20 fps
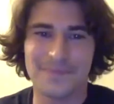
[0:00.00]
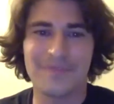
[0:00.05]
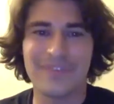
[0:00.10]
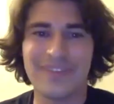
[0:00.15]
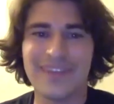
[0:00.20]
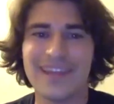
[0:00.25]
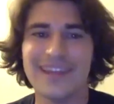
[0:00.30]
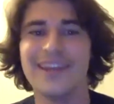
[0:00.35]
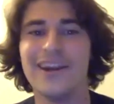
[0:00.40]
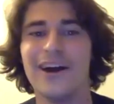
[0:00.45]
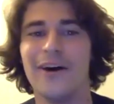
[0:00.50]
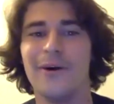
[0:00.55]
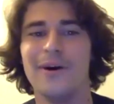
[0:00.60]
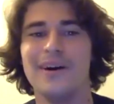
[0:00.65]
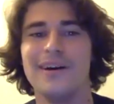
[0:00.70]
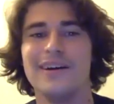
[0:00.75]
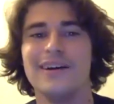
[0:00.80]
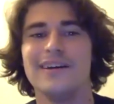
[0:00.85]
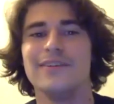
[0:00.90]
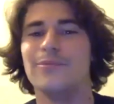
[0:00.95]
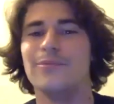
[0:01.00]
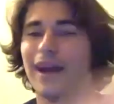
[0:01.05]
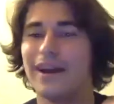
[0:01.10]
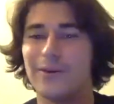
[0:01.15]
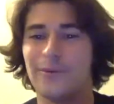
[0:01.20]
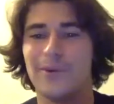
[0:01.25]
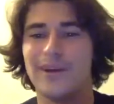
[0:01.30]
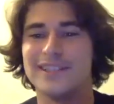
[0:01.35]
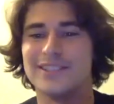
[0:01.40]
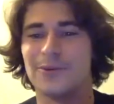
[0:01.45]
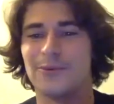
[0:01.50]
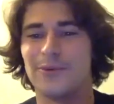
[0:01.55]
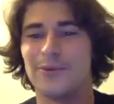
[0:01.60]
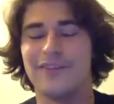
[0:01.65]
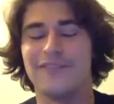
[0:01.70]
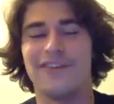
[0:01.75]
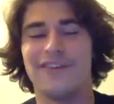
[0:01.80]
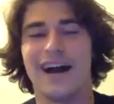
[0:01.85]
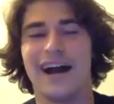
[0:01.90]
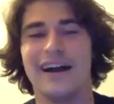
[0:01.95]
we had to wait till
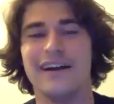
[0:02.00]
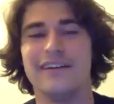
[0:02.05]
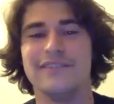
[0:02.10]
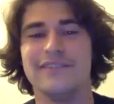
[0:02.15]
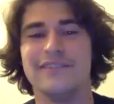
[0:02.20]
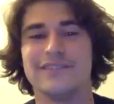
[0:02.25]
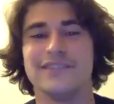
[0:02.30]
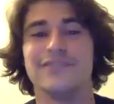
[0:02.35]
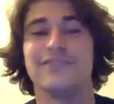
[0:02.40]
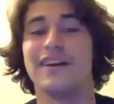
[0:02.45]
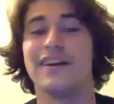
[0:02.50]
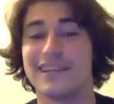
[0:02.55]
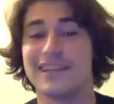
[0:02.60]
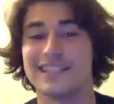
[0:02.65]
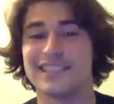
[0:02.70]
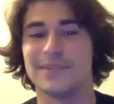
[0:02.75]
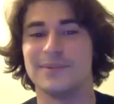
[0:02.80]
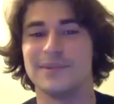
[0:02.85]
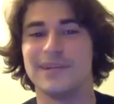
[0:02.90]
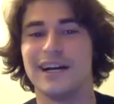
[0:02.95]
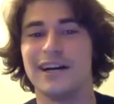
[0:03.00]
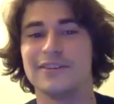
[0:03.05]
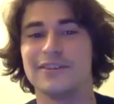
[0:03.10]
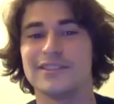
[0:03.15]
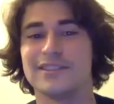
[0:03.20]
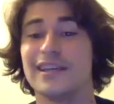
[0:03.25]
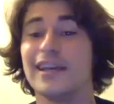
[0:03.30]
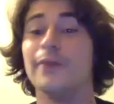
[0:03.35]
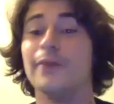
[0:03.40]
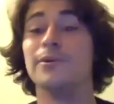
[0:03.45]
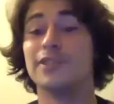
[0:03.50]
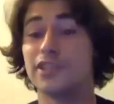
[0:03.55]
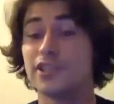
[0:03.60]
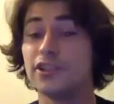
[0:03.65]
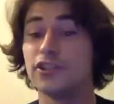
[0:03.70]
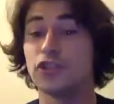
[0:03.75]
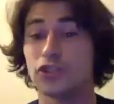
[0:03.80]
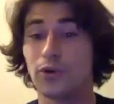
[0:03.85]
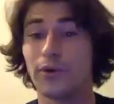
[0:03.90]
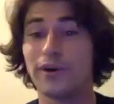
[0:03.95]
round 5 to finally get someone else. It was a
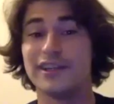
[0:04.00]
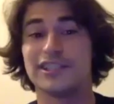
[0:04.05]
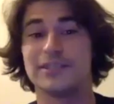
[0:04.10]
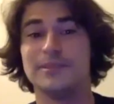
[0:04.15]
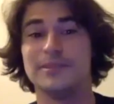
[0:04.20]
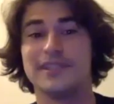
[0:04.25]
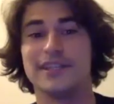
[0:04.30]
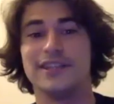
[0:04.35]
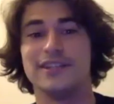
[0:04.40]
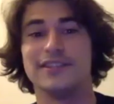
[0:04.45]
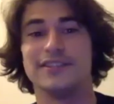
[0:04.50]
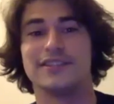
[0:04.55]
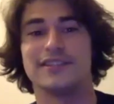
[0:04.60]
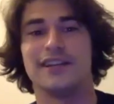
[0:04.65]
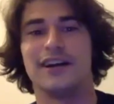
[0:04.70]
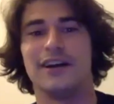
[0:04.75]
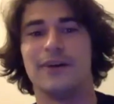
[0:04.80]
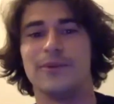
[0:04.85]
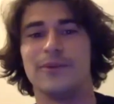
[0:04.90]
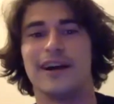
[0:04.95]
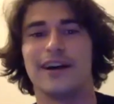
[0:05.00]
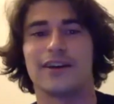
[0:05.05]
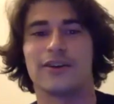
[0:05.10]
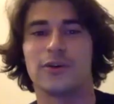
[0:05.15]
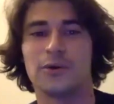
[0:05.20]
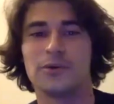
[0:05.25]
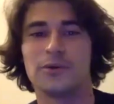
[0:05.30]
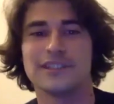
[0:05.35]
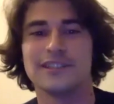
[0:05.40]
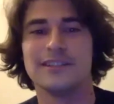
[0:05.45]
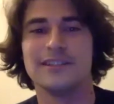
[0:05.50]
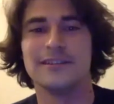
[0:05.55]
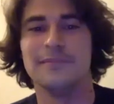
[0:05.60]
good choice because we got Colton